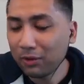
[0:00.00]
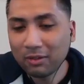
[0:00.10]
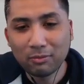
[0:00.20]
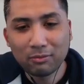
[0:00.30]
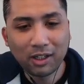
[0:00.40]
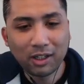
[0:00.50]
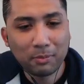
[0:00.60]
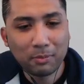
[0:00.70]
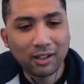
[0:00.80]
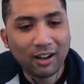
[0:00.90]
by freaking
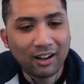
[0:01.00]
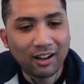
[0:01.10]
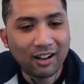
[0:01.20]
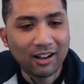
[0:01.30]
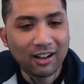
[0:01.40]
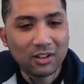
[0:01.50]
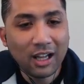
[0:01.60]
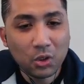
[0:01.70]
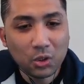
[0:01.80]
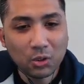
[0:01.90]
Rick, but
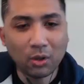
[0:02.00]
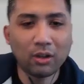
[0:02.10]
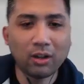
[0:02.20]
yeah, Julio,